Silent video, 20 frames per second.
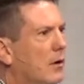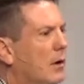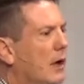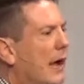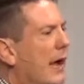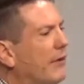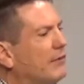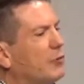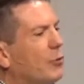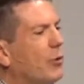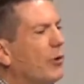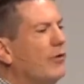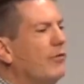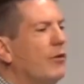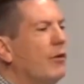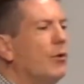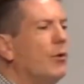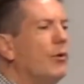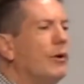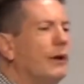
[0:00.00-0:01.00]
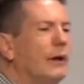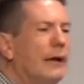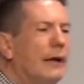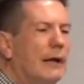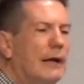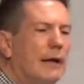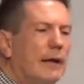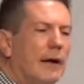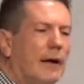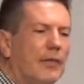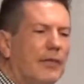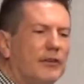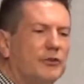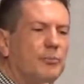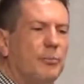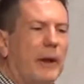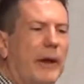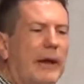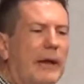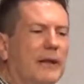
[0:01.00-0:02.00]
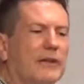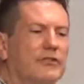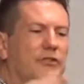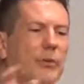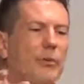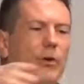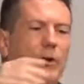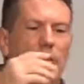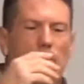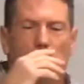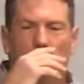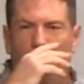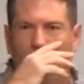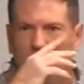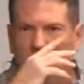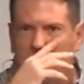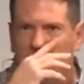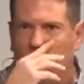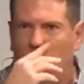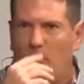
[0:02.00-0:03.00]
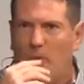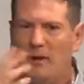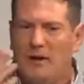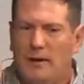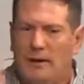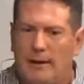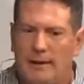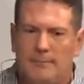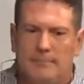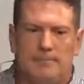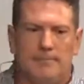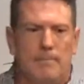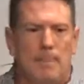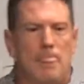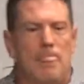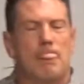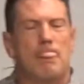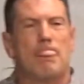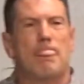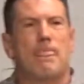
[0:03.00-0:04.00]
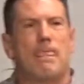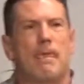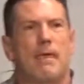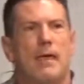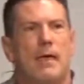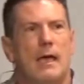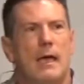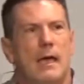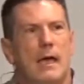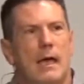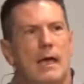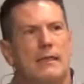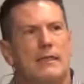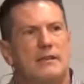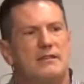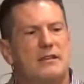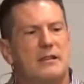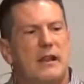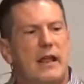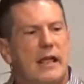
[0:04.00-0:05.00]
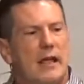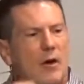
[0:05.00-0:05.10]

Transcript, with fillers: After reviewing uh, this painting, someone approached Holman Hunt and they said, Hey,